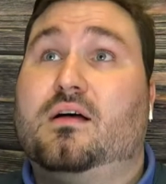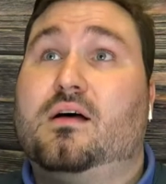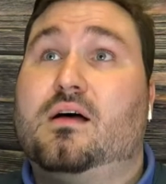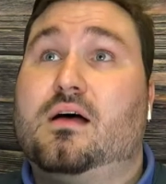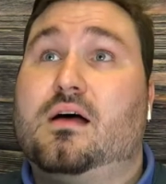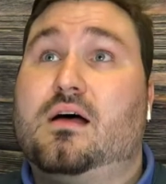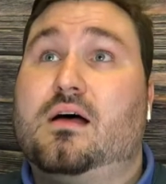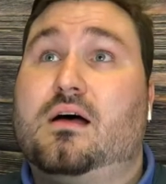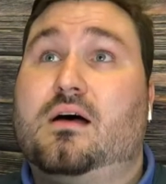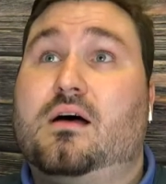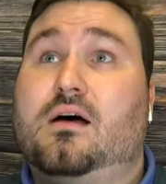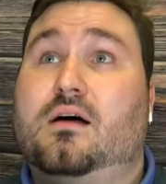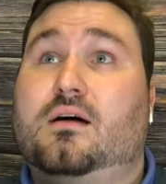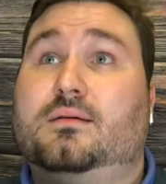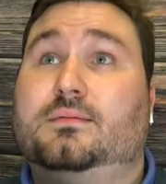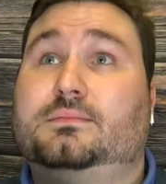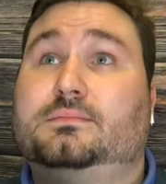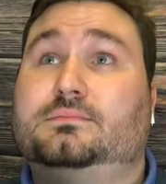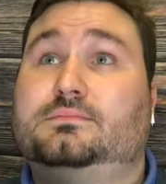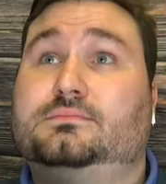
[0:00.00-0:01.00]

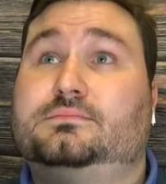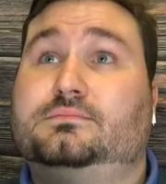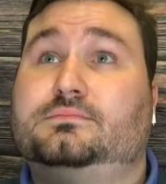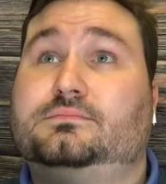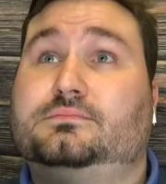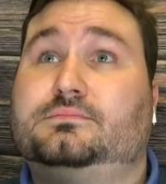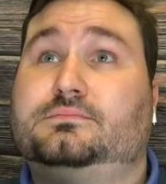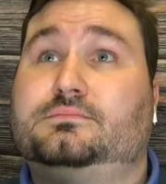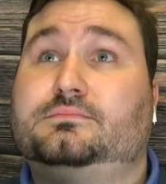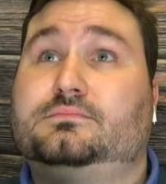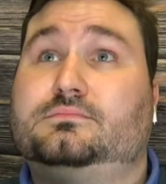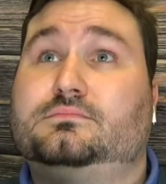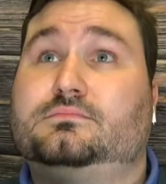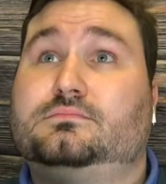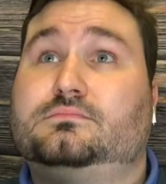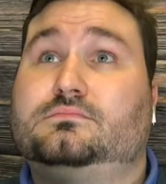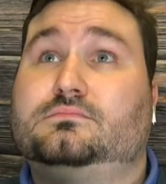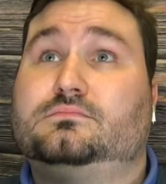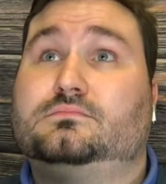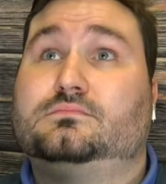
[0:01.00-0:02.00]
I
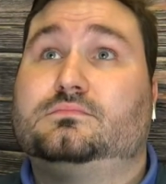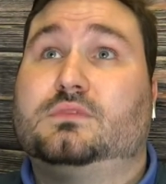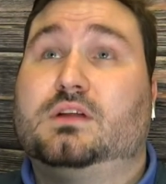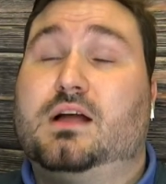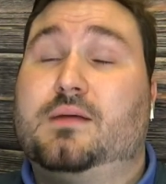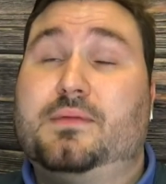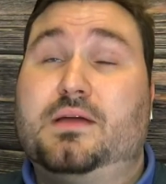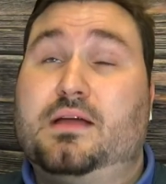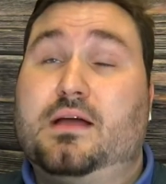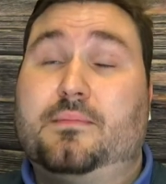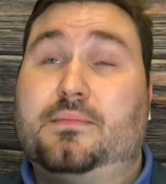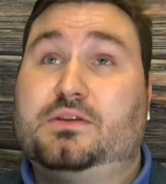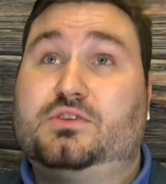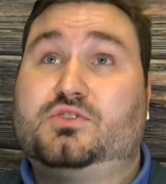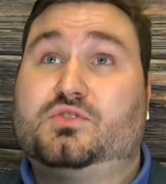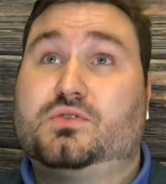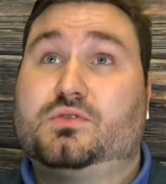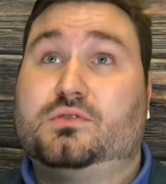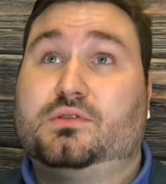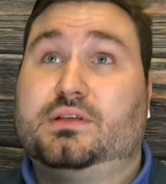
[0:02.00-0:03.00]
mean,
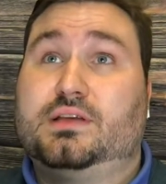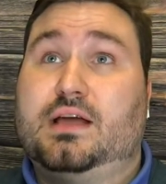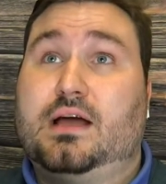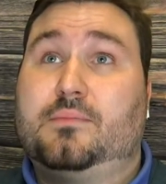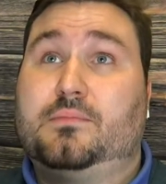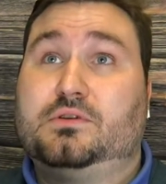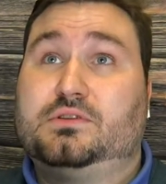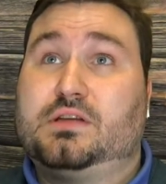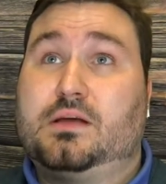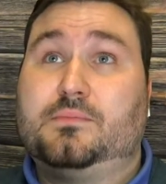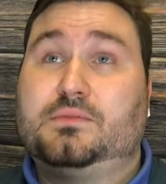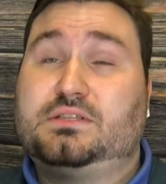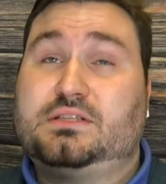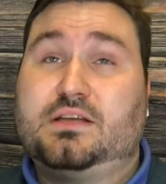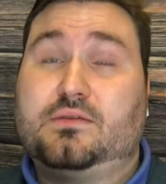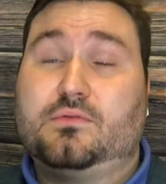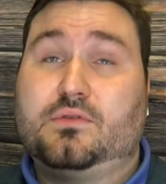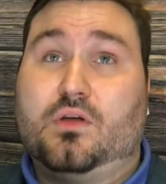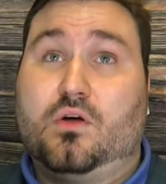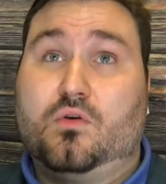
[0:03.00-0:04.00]
truly, I'm gonna
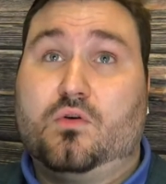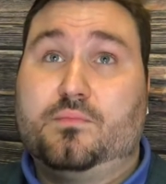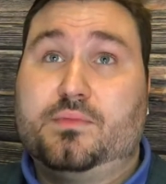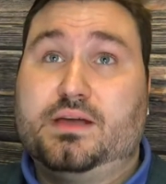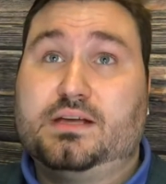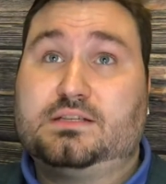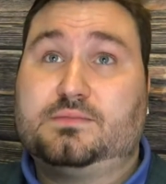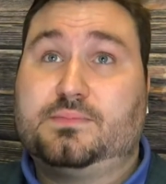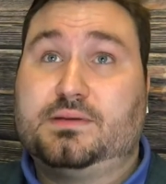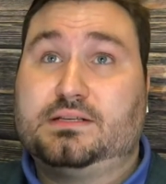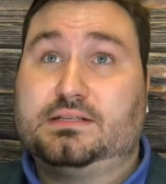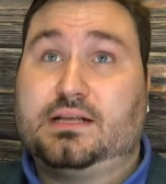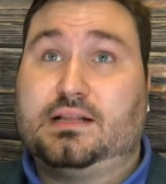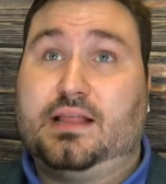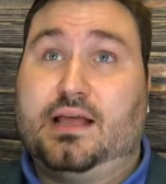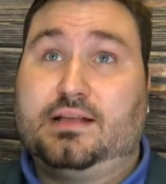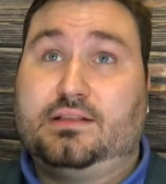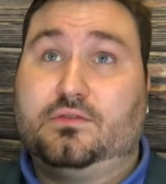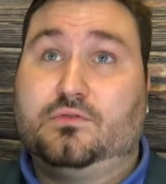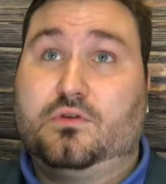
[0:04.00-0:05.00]
stick with Ole Miss because I
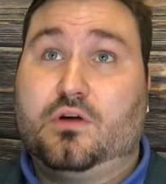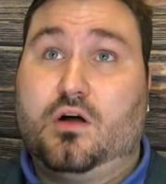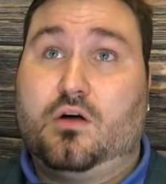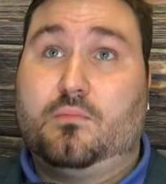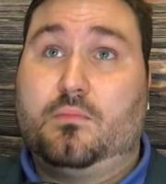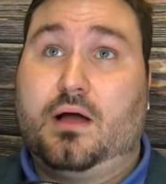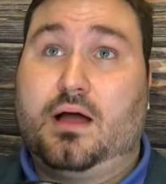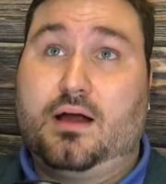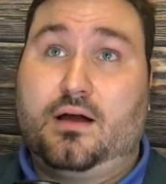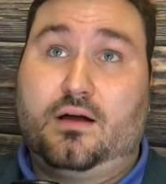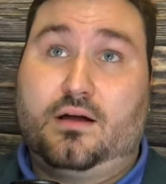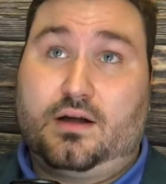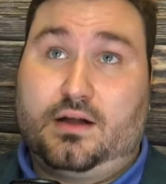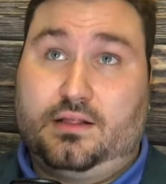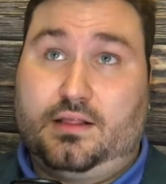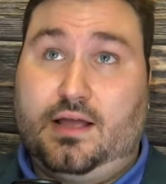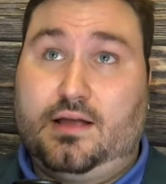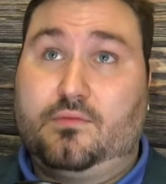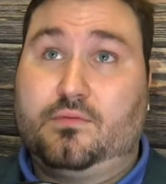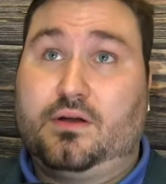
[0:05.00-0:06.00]
like Luke Altmyer and I
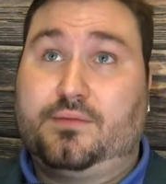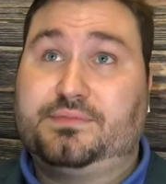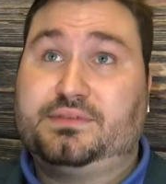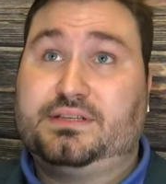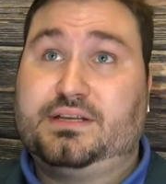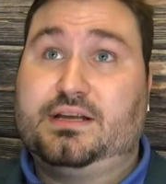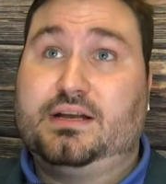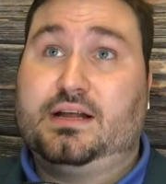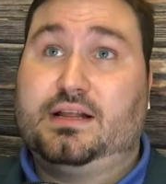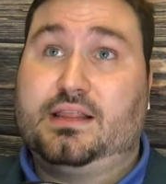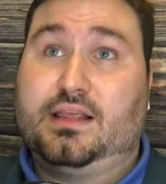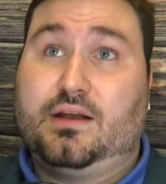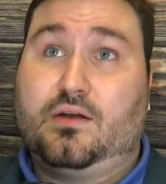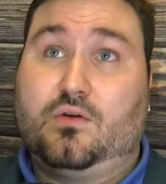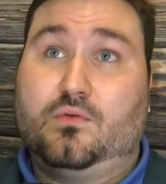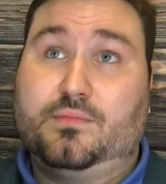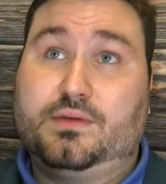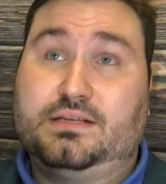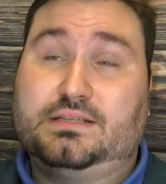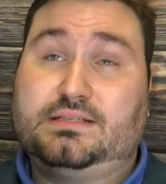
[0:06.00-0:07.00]
like what I'm seeing out of that Ole
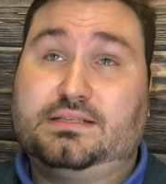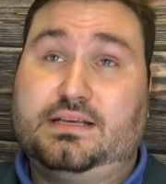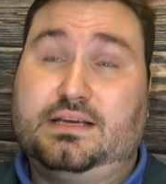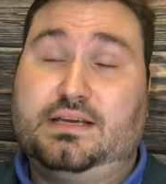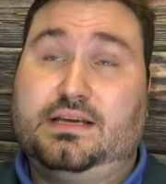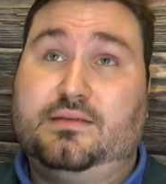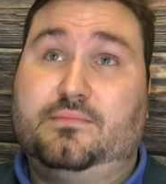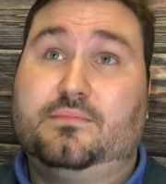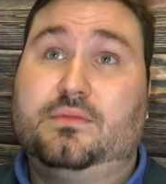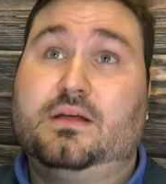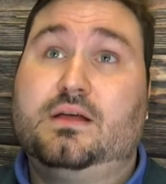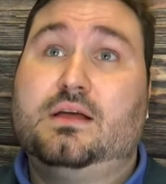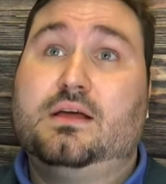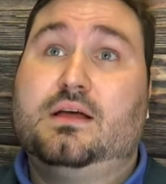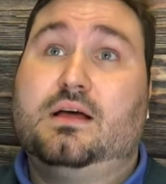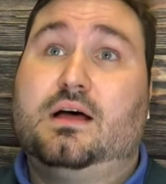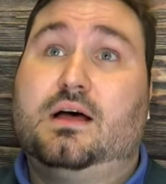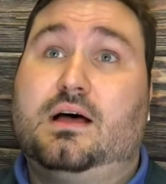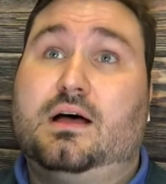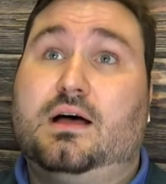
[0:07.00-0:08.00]
Miss team.
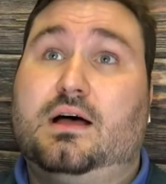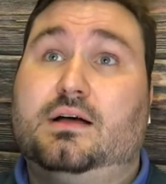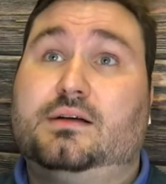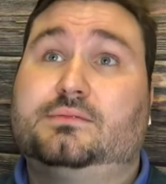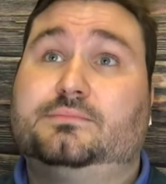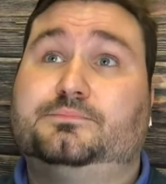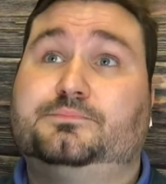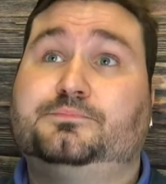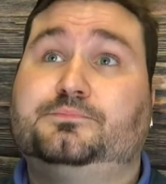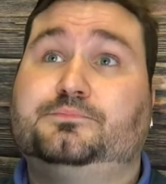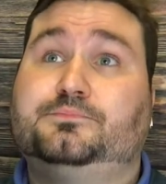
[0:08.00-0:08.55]
I'm